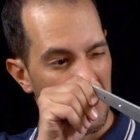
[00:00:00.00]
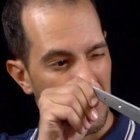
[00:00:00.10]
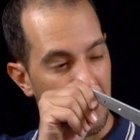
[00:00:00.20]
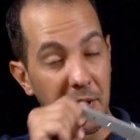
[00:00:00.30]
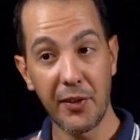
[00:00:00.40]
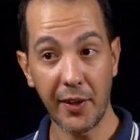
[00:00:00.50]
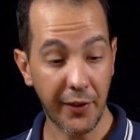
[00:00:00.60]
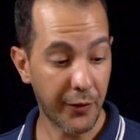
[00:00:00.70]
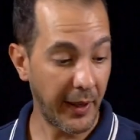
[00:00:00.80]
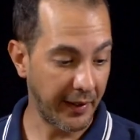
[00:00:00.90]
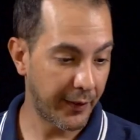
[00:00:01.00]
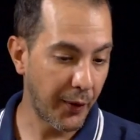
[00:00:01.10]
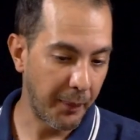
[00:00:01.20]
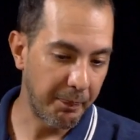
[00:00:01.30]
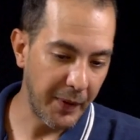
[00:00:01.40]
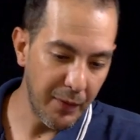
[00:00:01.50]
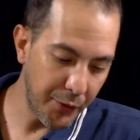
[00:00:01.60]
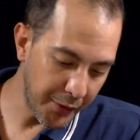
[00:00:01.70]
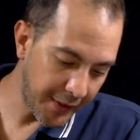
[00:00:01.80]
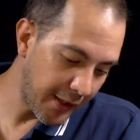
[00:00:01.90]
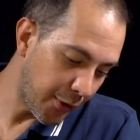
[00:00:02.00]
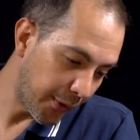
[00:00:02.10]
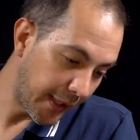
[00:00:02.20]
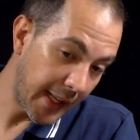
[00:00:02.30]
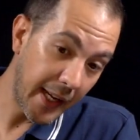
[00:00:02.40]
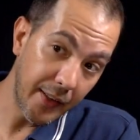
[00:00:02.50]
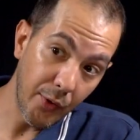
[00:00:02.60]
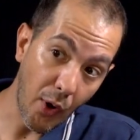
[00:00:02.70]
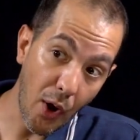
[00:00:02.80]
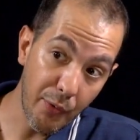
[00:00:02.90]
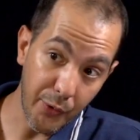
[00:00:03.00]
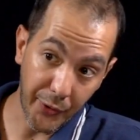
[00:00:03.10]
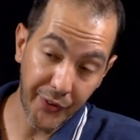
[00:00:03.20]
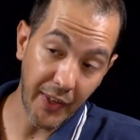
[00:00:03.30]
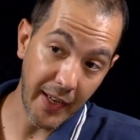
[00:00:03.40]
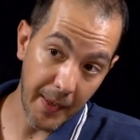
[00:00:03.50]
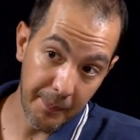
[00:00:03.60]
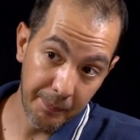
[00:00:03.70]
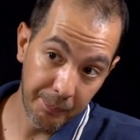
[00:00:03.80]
to make sure it's straight. So if you take your Iaito off your saya,